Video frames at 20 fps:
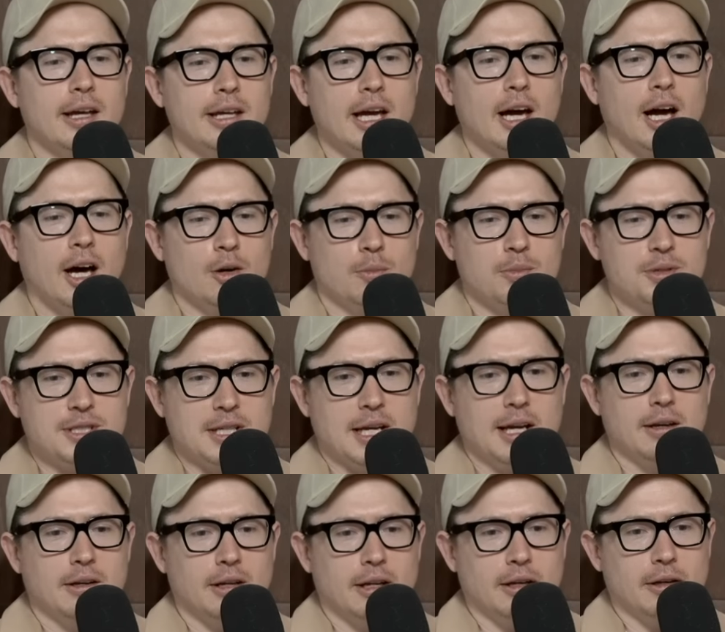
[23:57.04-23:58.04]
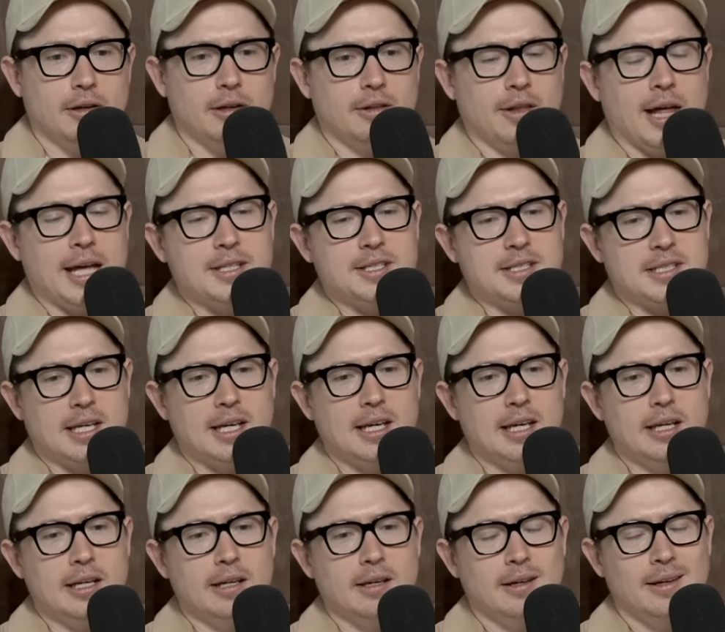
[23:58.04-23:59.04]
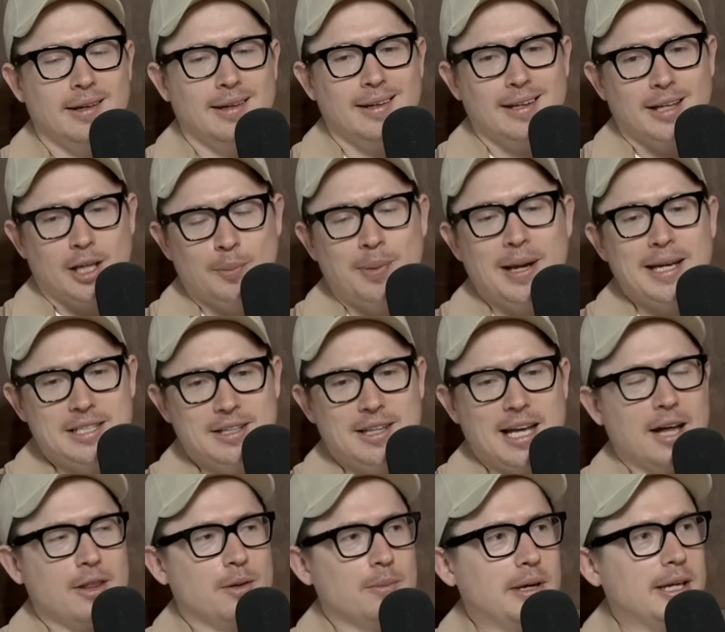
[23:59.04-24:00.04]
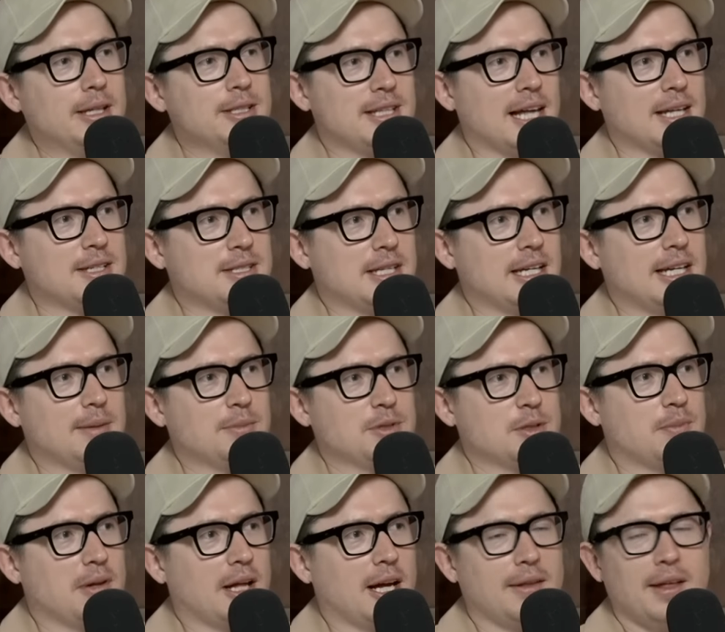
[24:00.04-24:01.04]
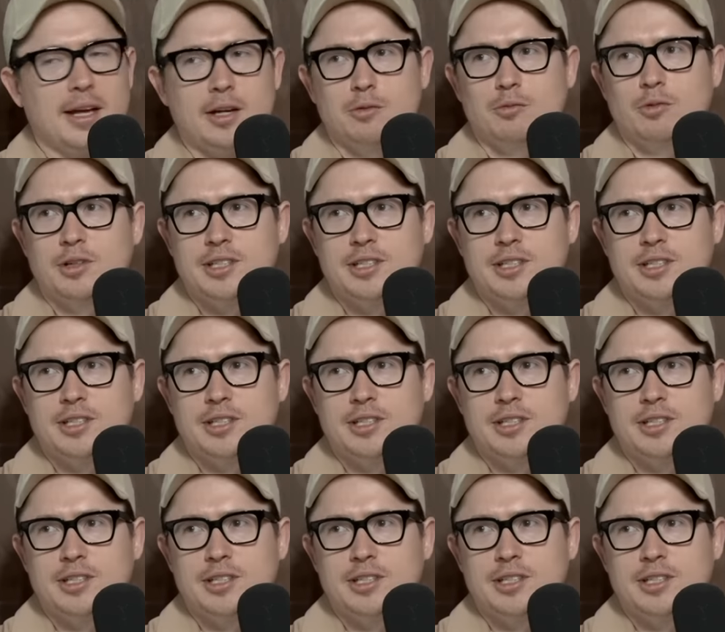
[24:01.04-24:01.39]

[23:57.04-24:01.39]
yeah, hundred percent. And they'd see compared to the other mids, they'd see him as a player they could